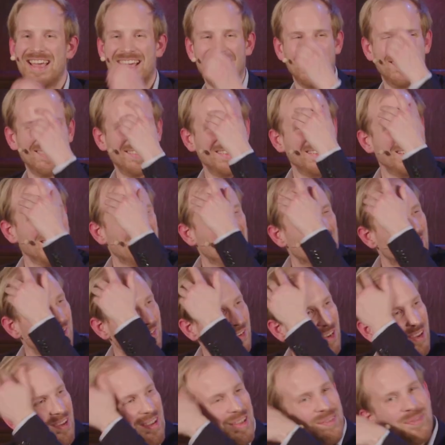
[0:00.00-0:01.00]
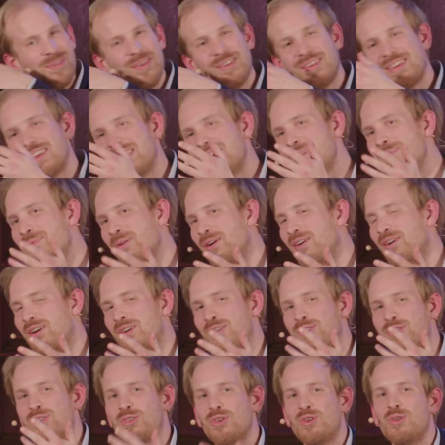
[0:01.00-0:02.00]
it? No, if you keep on
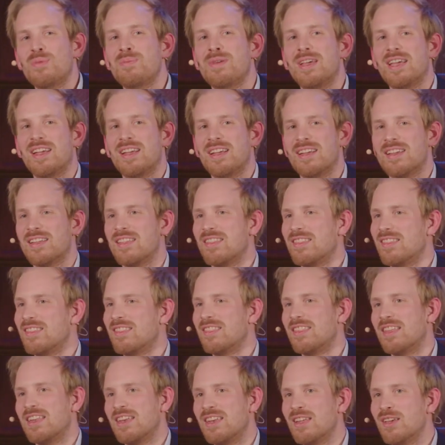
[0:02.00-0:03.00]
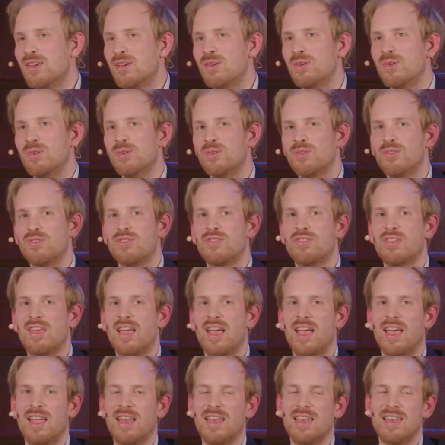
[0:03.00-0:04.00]
consuming the news
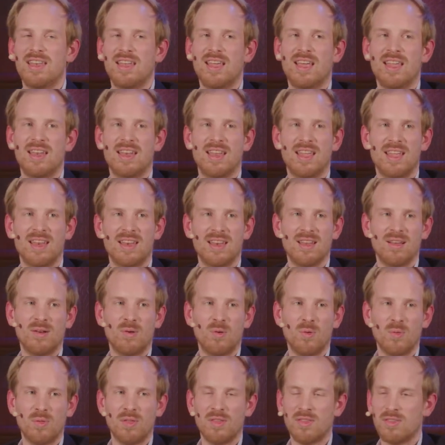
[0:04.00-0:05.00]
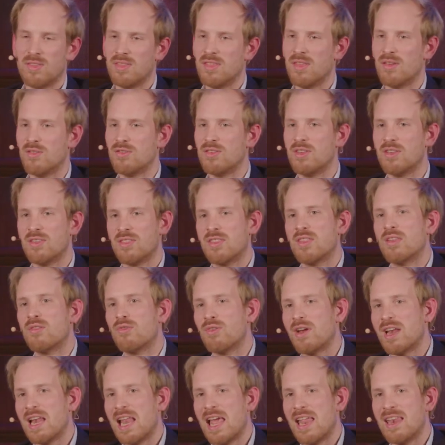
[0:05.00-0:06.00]
and all this, the
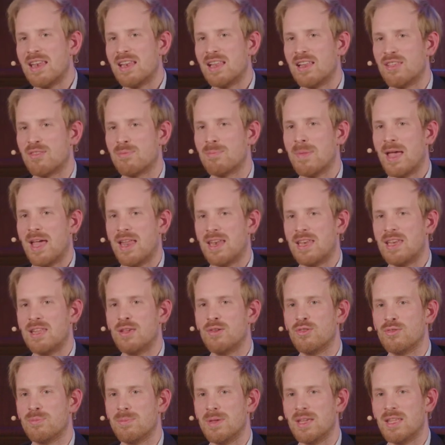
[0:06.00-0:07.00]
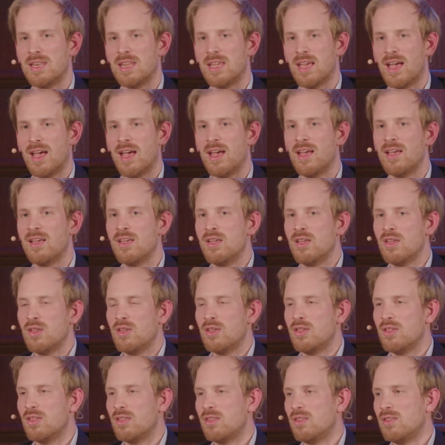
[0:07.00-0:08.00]
relentless bad news media,
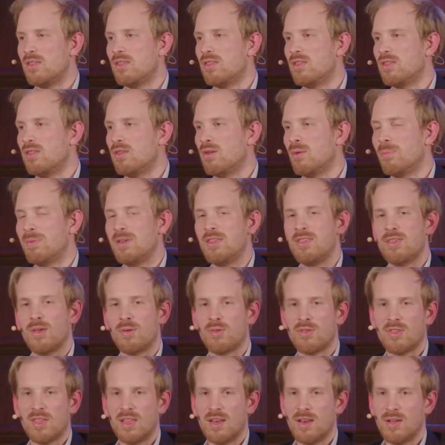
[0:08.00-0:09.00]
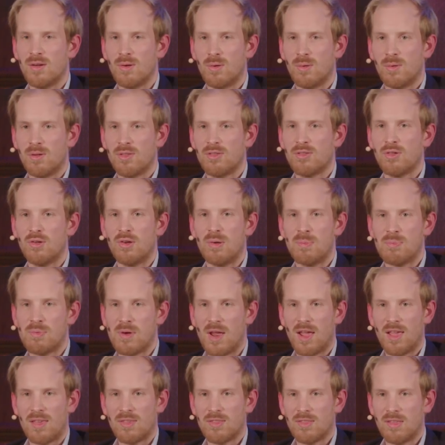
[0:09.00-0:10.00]
you'll be so cynical and so
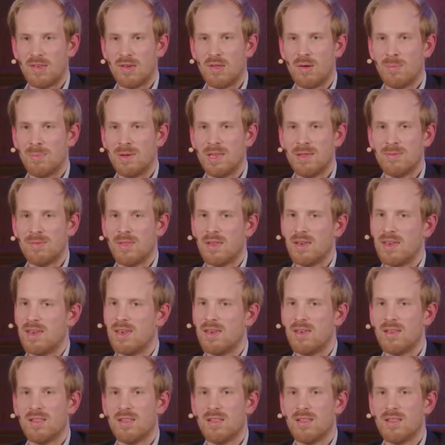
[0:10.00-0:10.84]
depressed, and you'll believe that